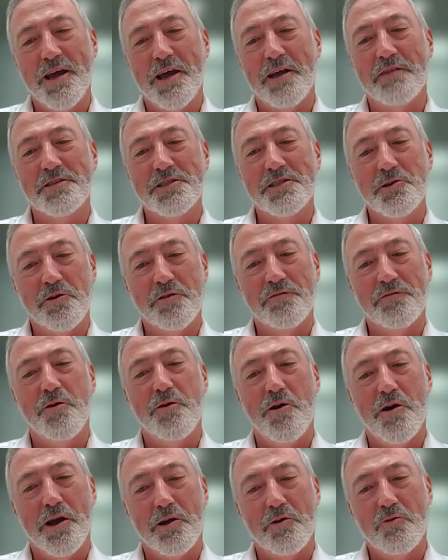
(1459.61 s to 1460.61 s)
and
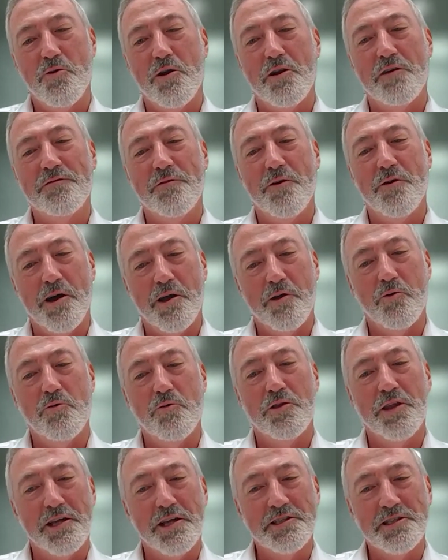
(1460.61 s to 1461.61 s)
certify and qualify
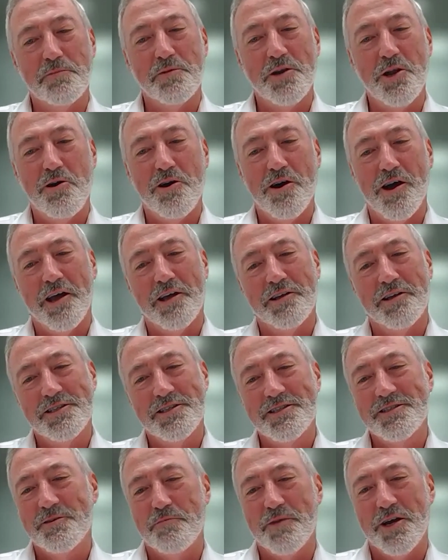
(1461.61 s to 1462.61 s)
all their
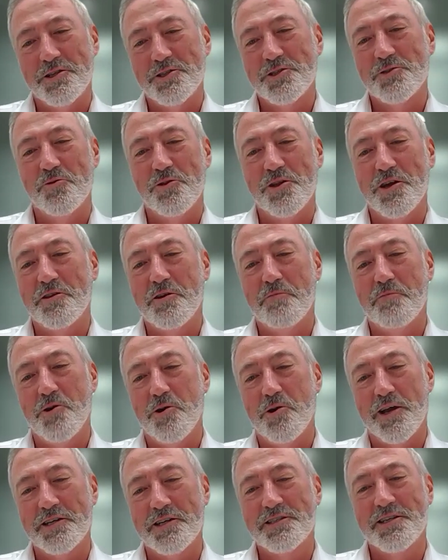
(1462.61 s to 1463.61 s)
suppliers to make sure that the
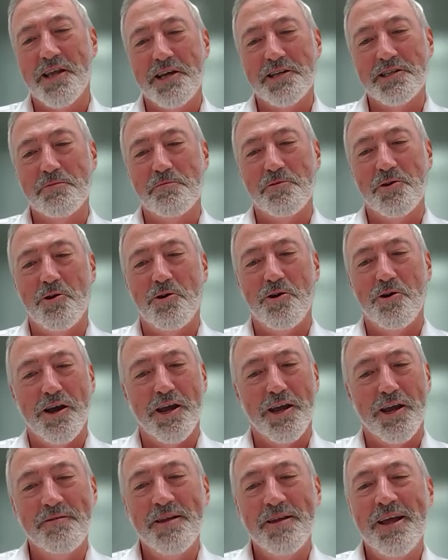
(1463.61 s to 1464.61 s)
products they're
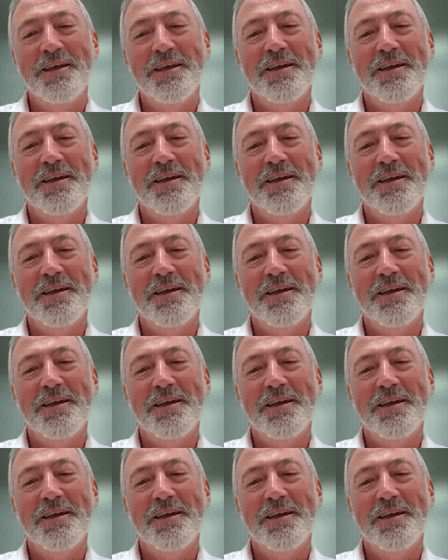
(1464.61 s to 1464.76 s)
supplying,